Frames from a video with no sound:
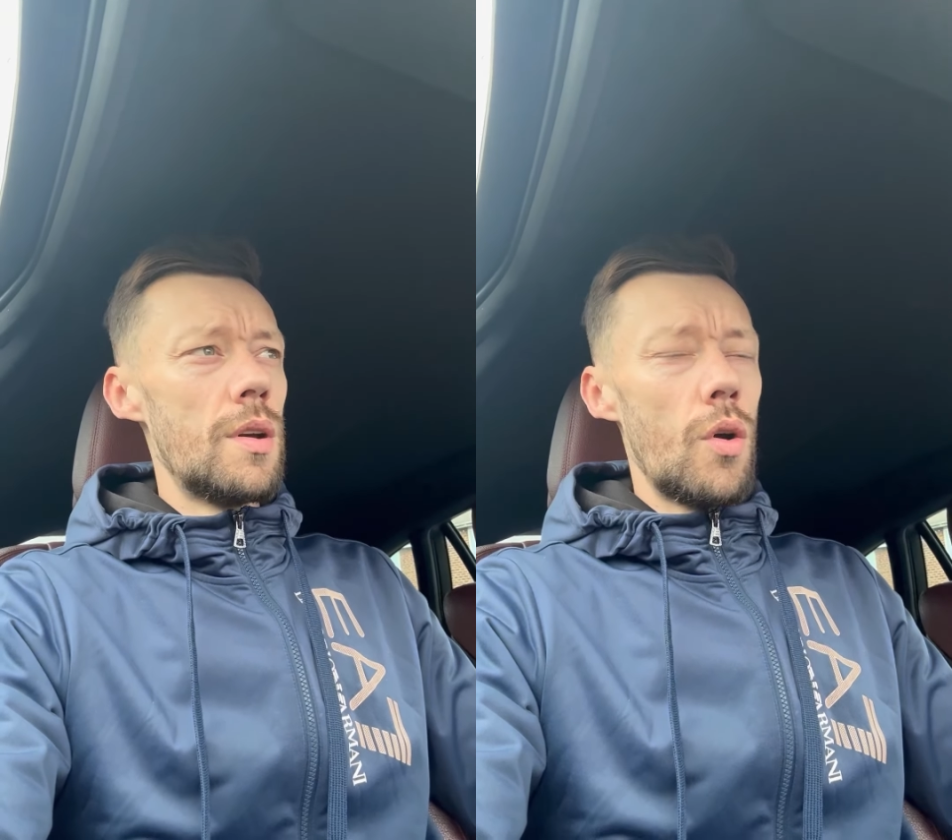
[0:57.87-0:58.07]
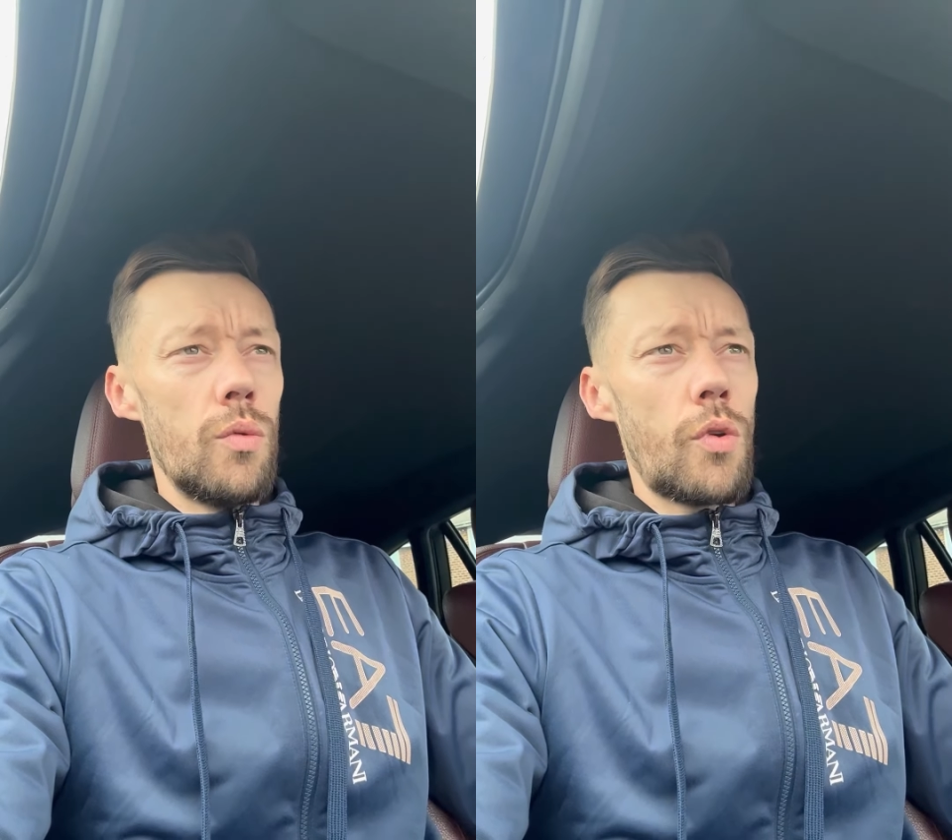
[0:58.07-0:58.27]

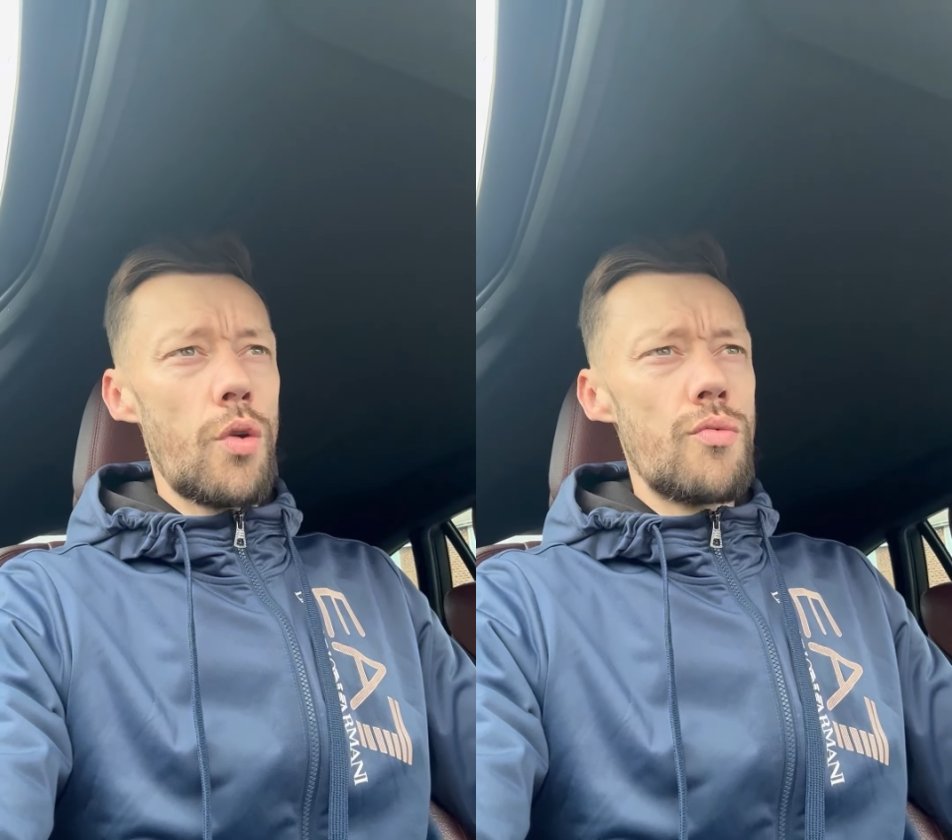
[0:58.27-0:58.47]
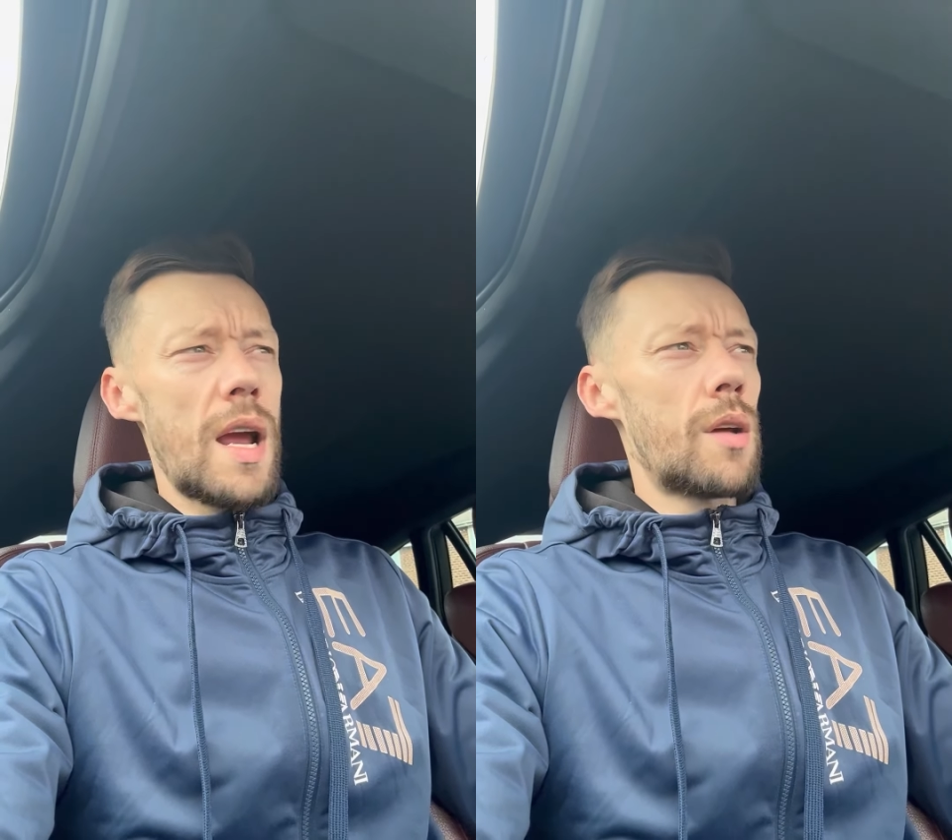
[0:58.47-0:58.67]
who've
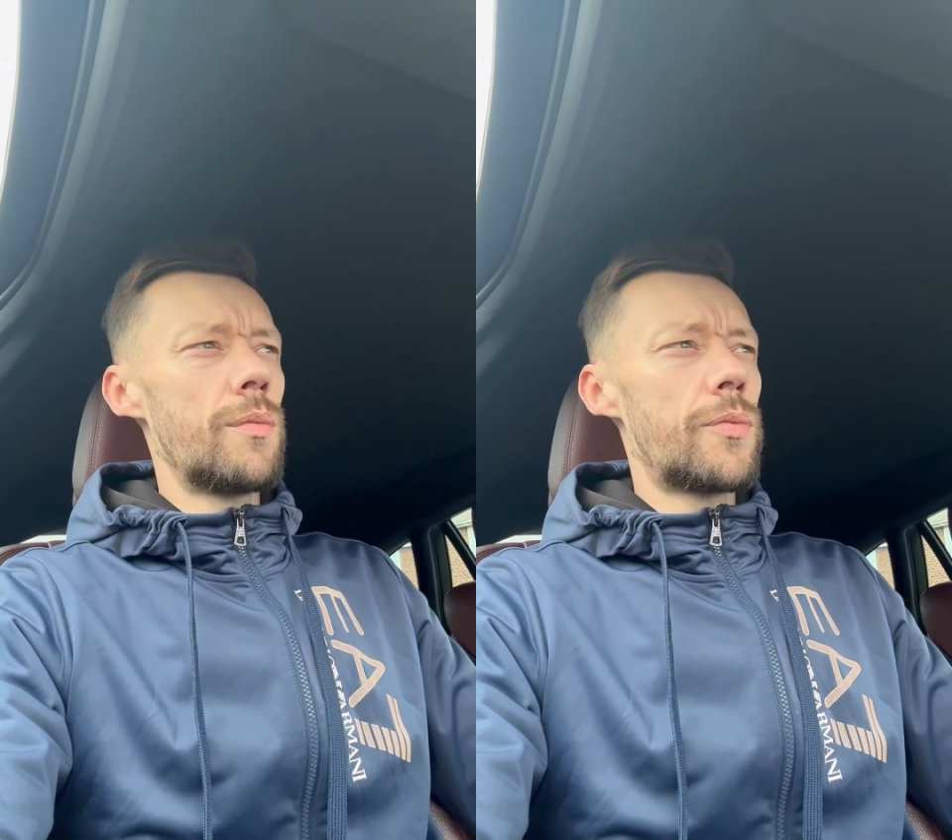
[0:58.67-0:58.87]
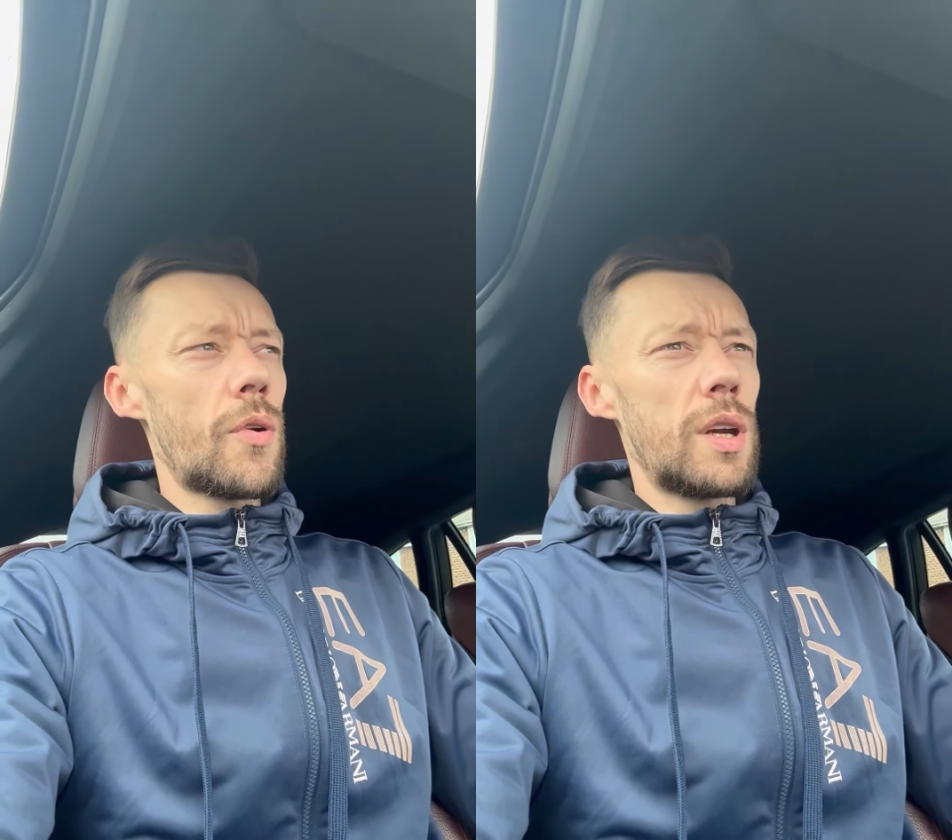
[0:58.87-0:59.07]
got
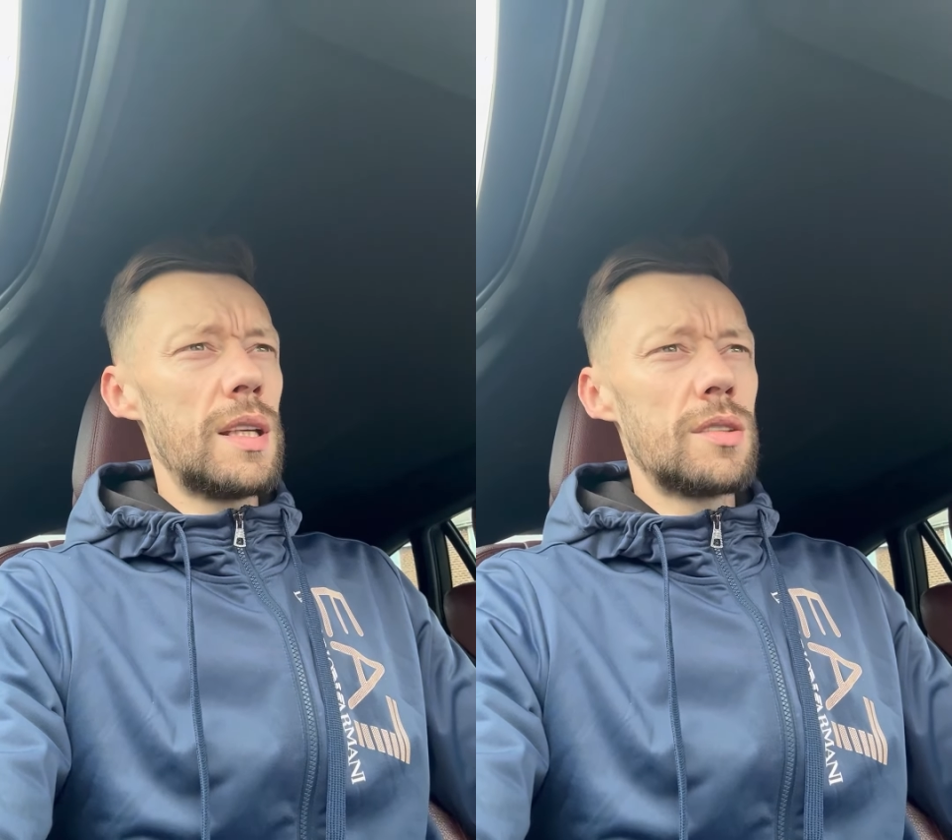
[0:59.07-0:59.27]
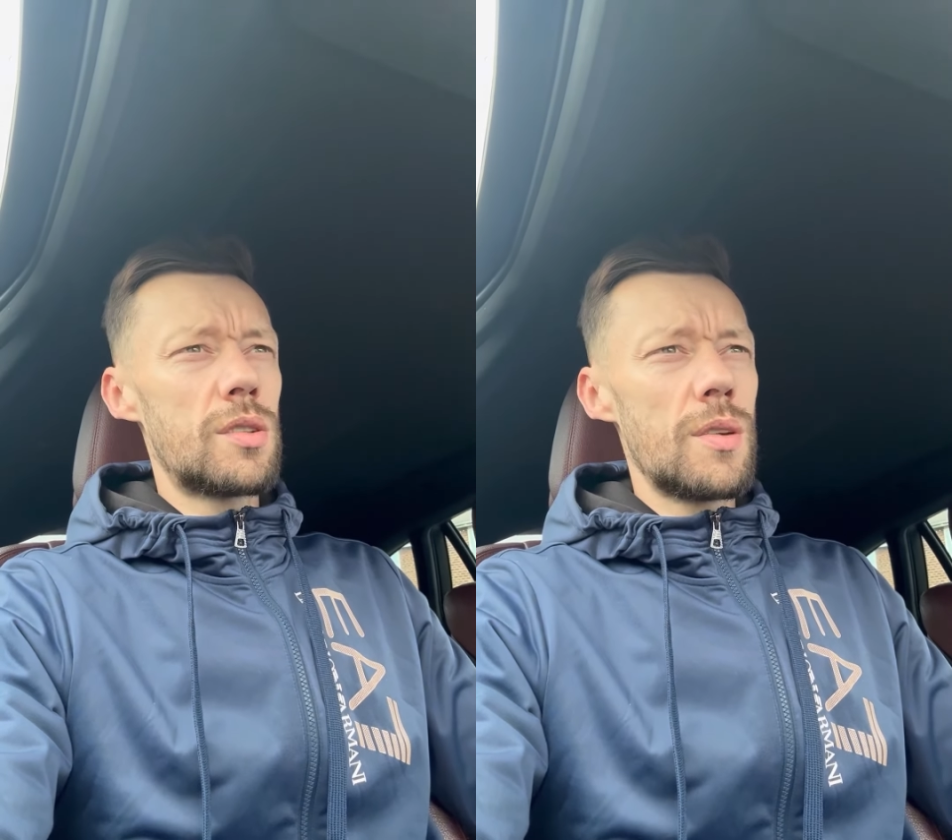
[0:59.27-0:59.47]

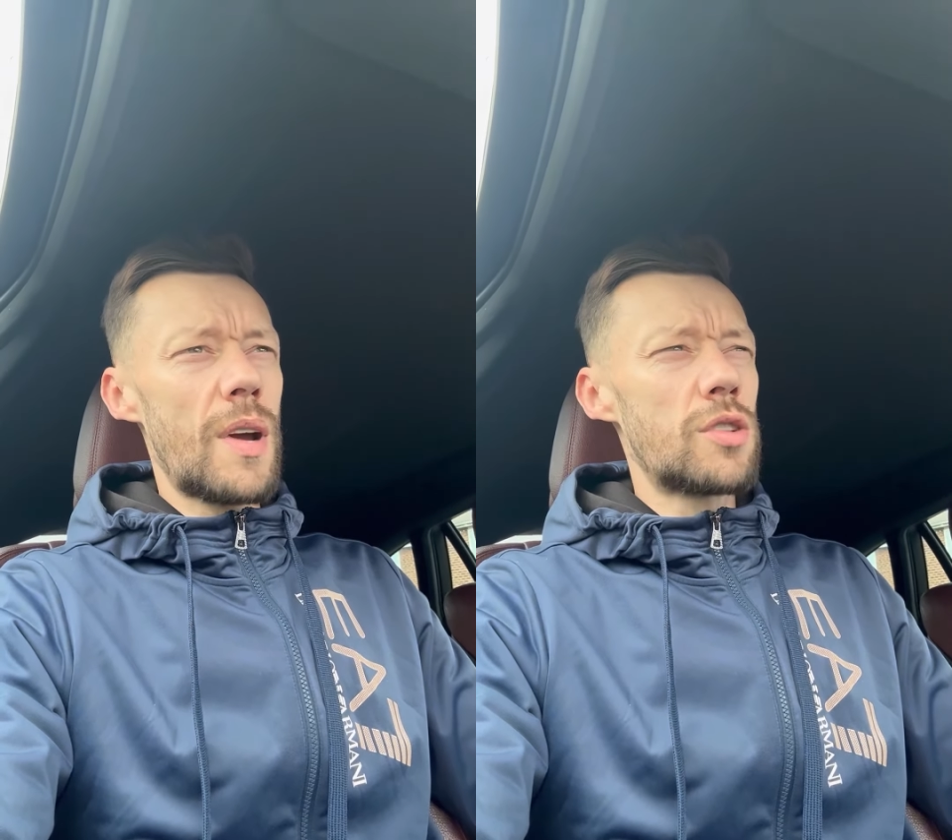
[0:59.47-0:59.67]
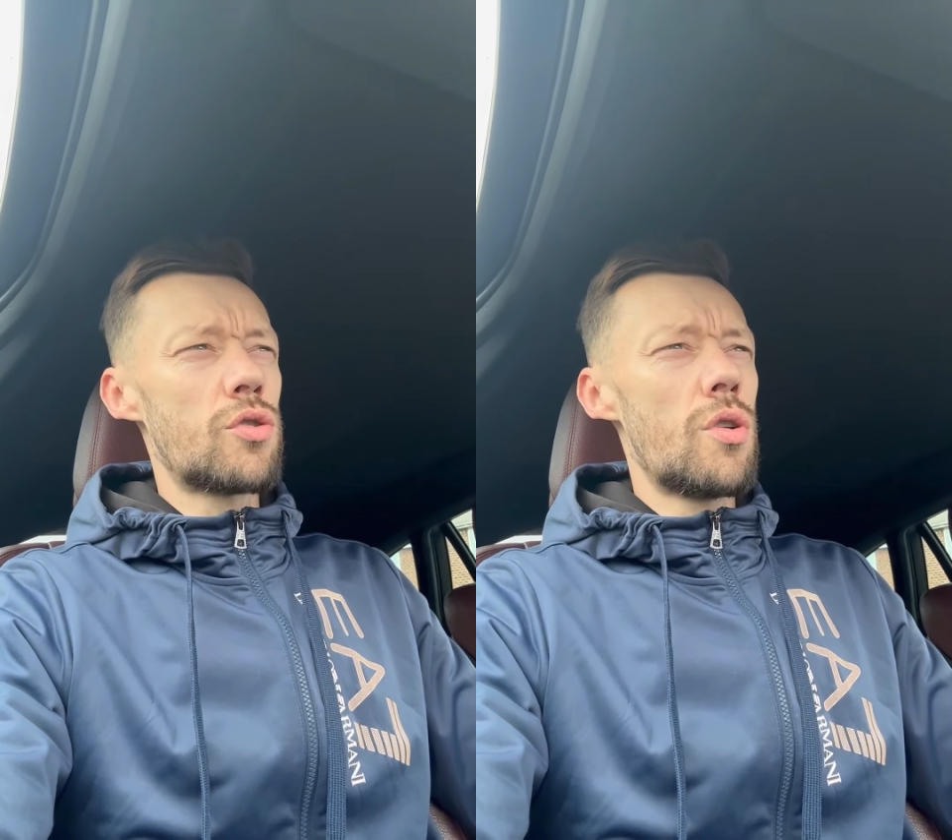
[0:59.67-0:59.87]
they've
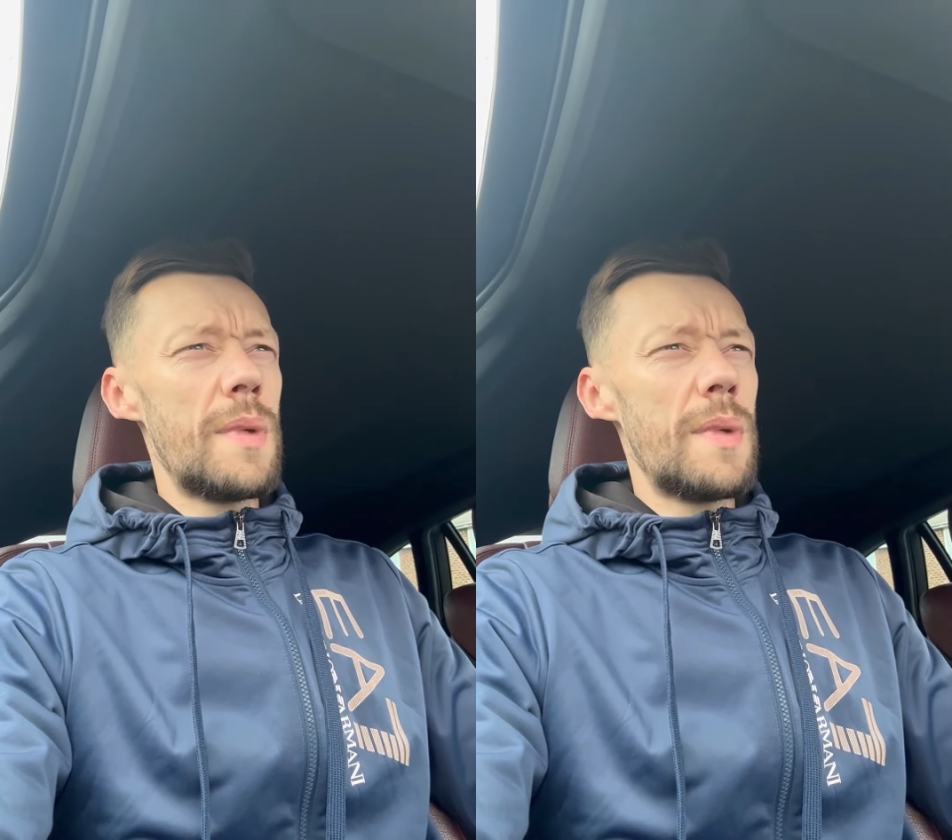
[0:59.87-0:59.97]
had so